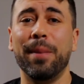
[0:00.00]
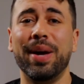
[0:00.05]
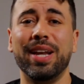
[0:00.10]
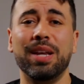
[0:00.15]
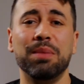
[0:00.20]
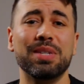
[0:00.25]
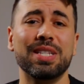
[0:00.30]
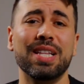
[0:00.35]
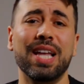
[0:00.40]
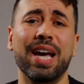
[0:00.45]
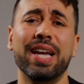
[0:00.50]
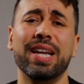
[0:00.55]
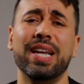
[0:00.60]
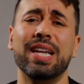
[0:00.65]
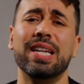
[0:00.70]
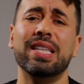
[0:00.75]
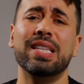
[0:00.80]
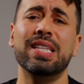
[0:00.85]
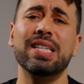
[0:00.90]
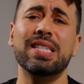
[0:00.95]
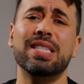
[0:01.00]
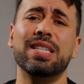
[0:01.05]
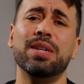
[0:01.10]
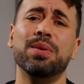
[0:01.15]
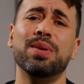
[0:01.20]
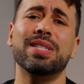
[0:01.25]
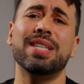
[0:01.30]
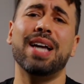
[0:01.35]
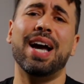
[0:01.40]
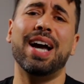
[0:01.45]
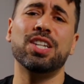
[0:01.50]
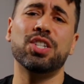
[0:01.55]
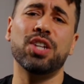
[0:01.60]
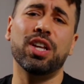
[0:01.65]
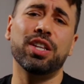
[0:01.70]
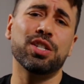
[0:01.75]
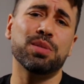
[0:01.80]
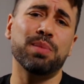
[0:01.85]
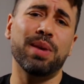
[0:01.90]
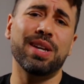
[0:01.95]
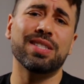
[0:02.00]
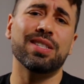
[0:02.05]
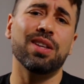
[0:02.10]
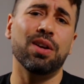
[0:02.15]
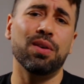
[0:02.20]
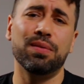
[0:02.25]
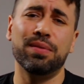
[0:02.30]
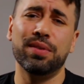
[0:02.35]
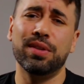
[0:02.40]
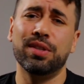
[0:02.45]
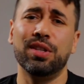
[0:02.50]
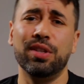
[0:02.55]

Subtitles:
My name is Lion, and in this series, I challenge myself